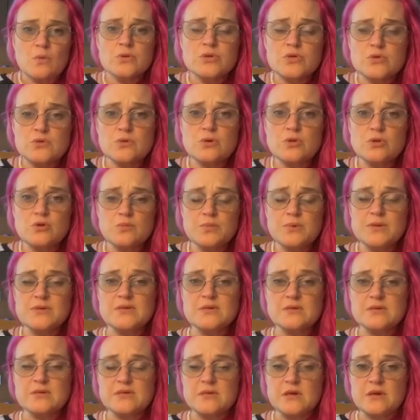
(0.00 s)
doing their
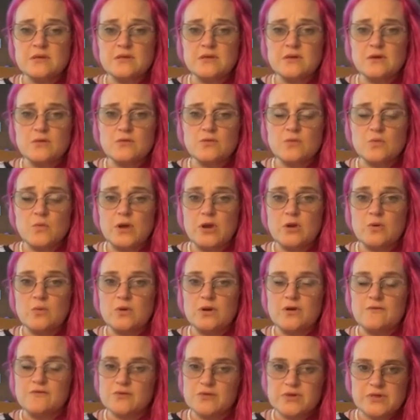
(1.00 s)
business like the other way or
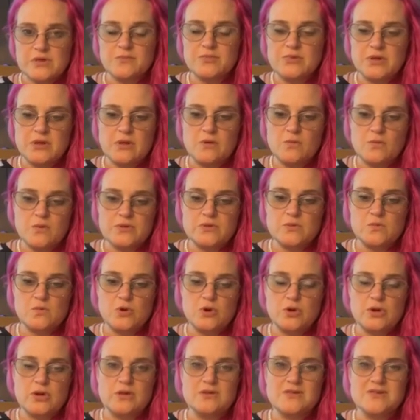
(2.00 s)
whatever, something that wasn't
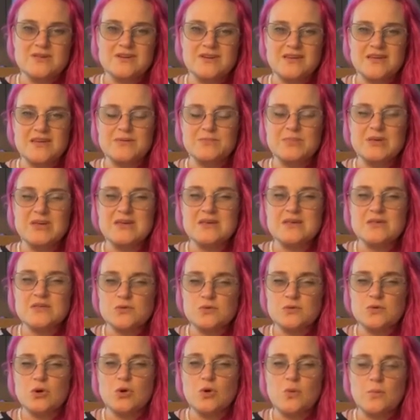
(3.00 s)
working. It's going to be
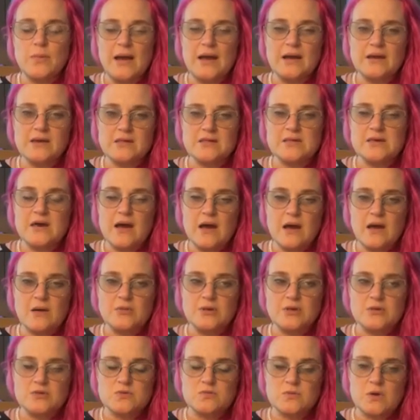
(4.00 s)
easier to go back into
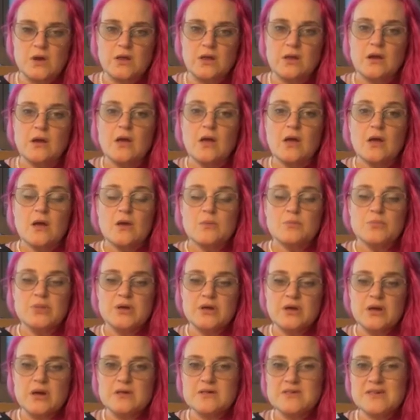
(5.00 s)
habits, right?
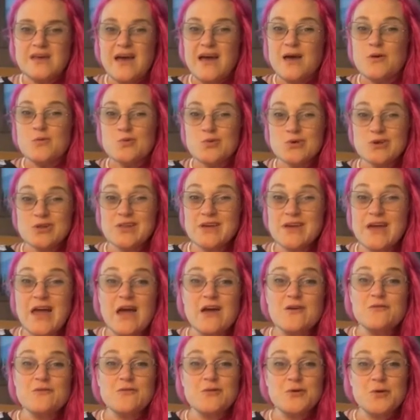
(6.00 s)
Because really
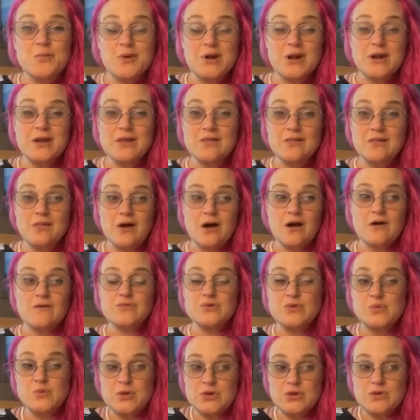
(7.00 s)
everybody
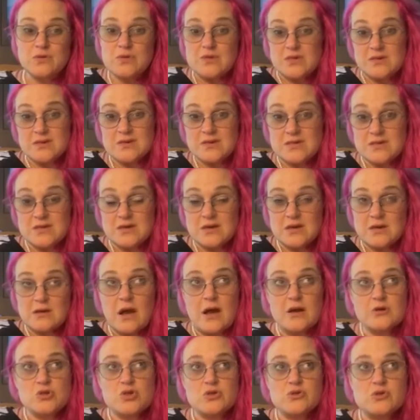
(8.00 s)
loves when you succeed.
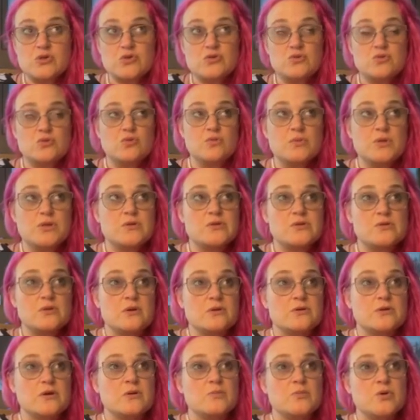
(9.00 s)
Actually, Stu told me this a
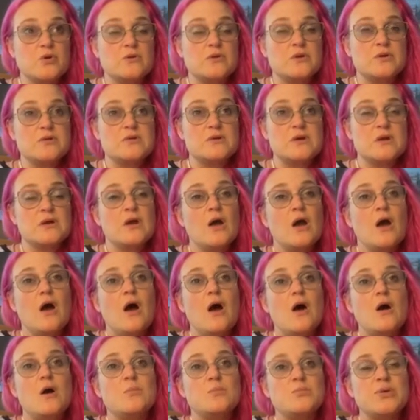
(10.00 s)
long time ago. He's like,
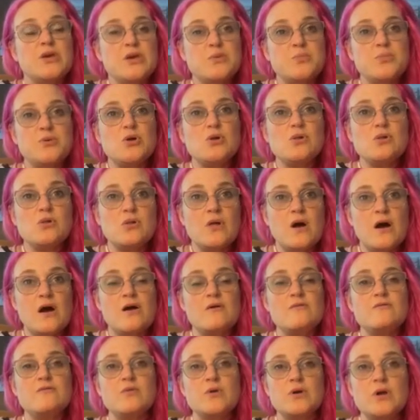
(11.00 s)
people
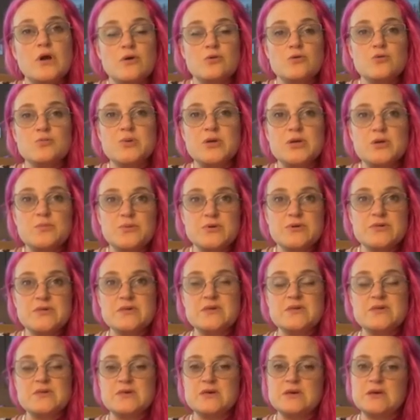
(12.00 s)
love when other people
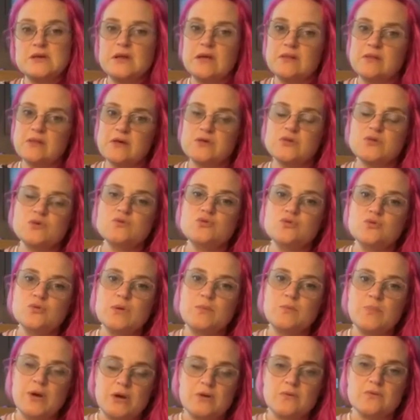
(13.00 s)
succeed unless they're
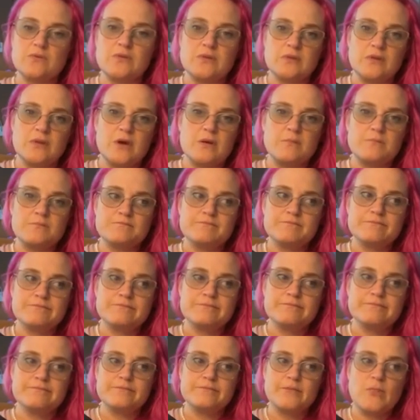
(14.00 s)
doing better than them.
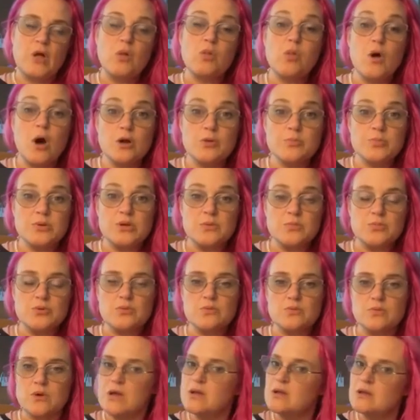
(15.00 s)
A lot of
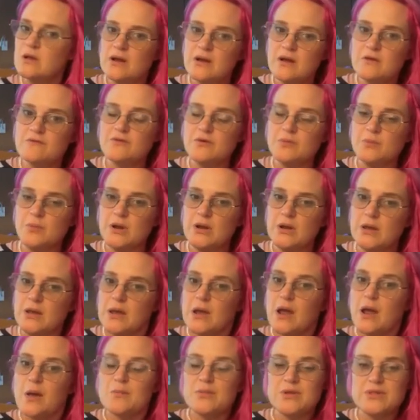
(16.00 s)
people, right? Not everybody.
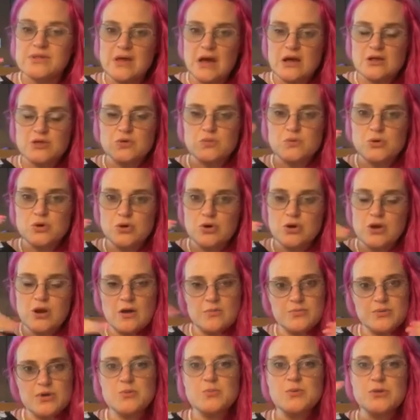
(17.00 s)
But that's where you're going
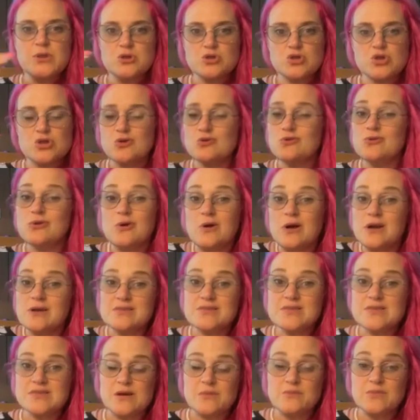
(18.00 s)
to have people that cheer you on
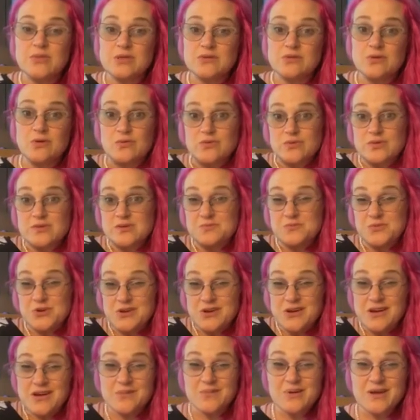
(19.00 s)
and some that don't. Some are
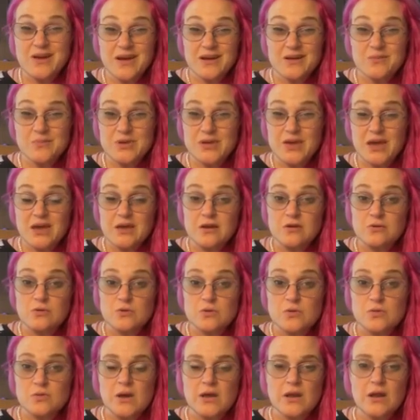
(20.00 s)
going to kind of be
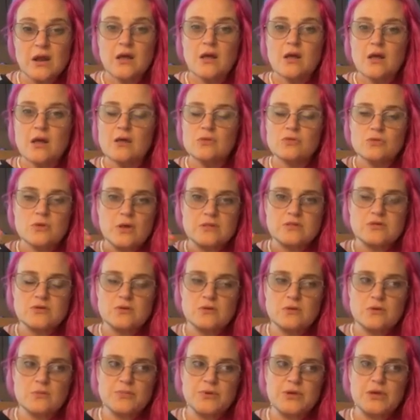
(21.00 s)
haters, right? And that's
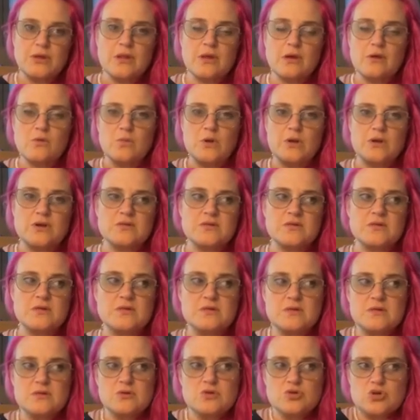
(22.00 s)
going to be like when it's
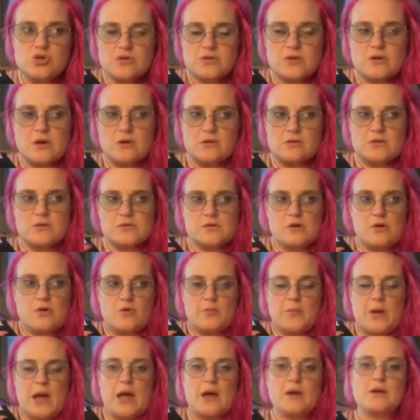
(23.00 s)
easy to just kind of
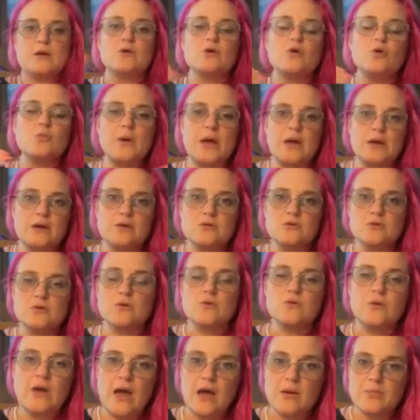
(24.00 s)
sulk back and go back into
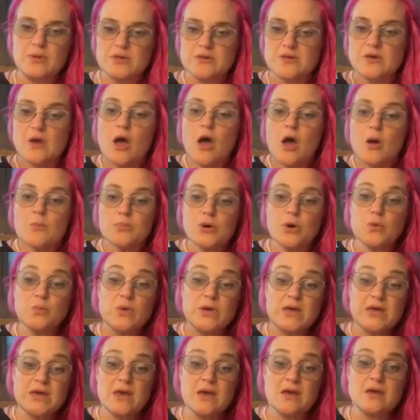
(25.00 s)
our own habits. But
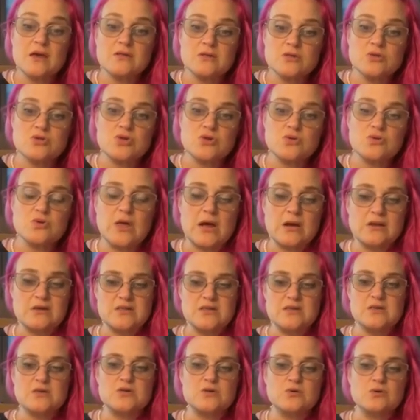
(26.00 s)
we can't do that.
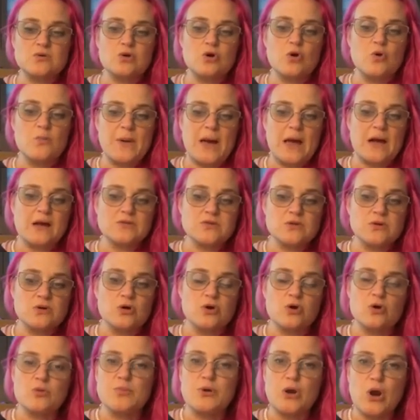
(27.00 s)
It's easier to go back to
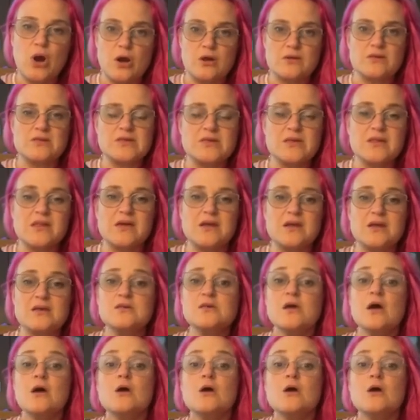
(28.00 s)
her. But honestly, ladies,